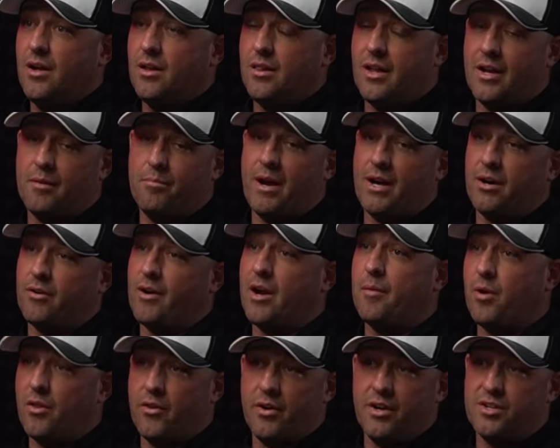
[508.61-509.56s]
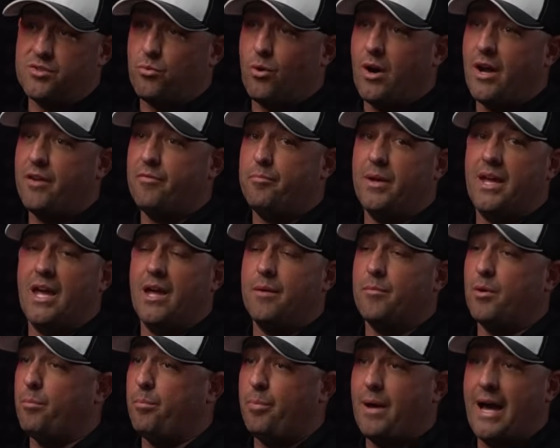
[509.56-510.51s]
Like my grandmother, his wife became
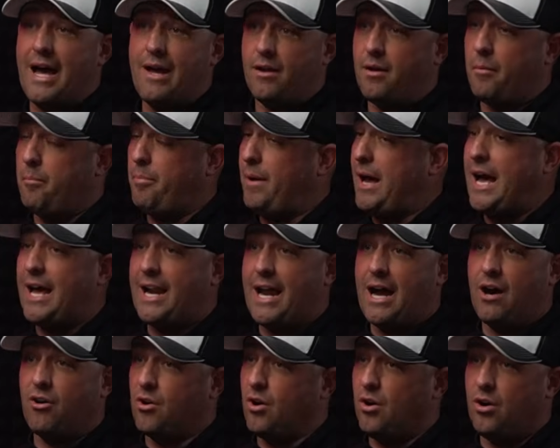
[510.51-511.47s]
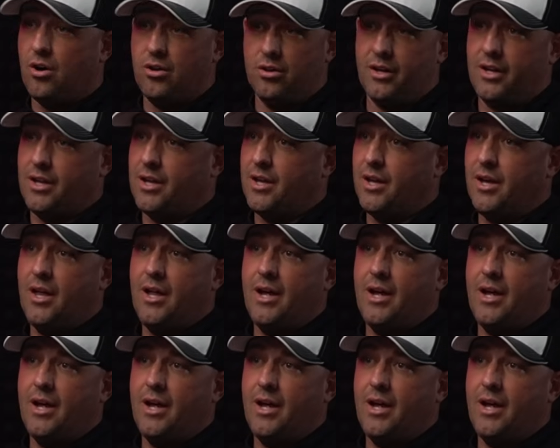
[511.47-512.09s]
a bad, a bad alcoholic.